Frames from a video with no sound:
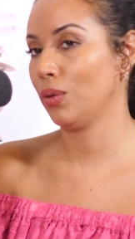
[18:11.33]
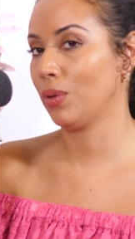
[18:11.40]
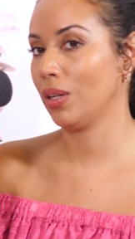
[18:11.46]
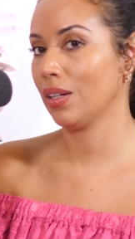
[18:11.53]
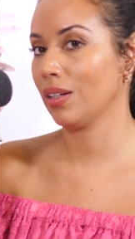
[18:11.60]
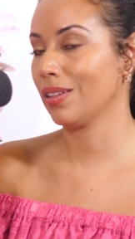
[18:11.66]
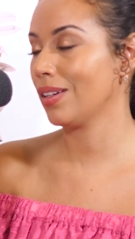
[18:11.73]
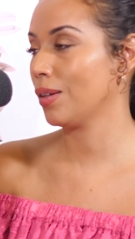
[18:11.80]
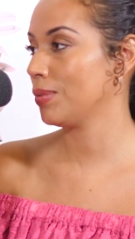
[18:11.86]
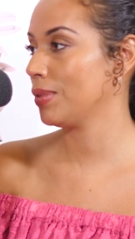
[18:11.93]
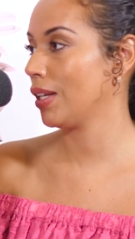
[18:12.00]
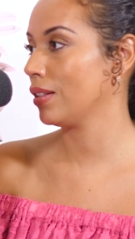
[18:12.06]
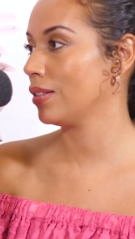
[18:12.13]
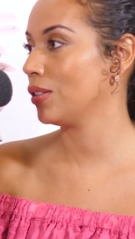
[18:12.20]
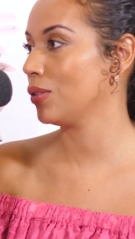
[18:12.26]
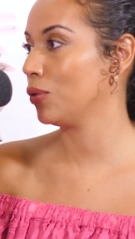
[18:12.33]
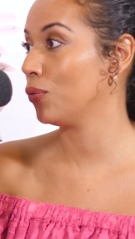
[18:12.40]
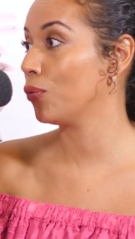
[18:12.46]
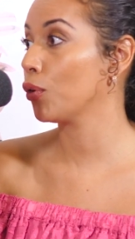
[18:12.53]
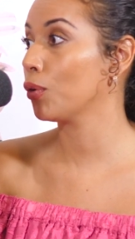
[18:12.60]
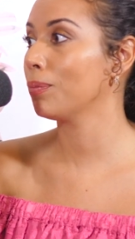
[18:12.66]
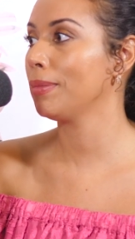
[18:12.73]
what it comes down to
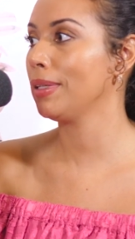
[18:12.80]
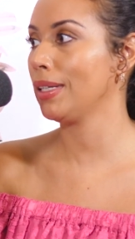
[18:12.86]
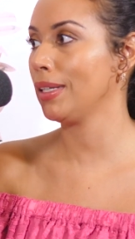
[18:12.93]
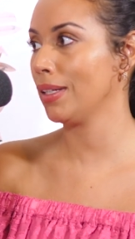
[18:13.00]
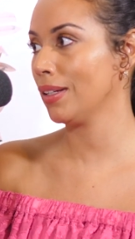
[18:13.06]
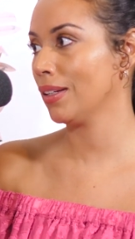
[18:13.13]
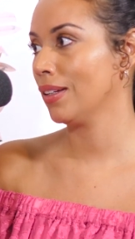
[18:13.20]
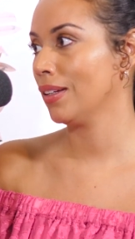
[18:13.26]
for me.